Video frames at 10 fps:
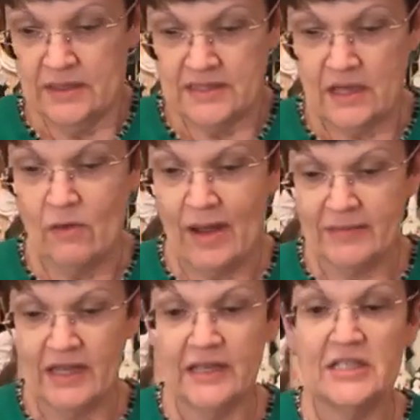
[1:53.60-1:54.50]
So I'm
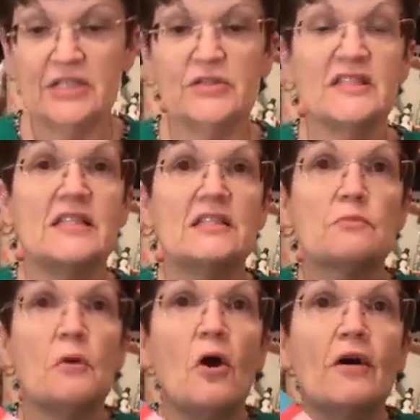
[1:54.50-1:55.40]
going to use this
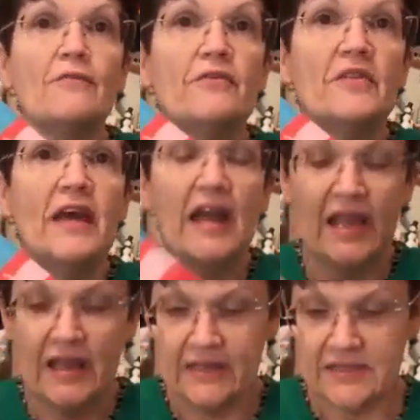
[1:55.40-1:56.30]
part for the
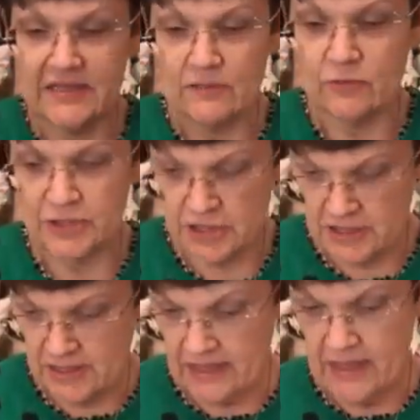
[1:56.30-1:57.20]
hands, and we're just
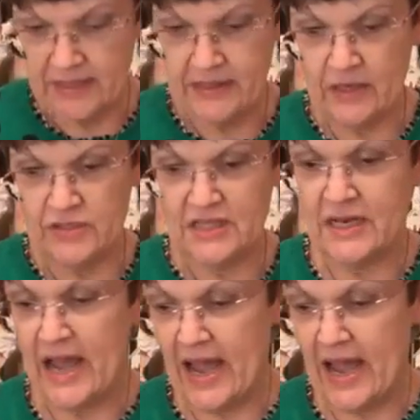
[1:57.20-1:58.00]
going to cut those in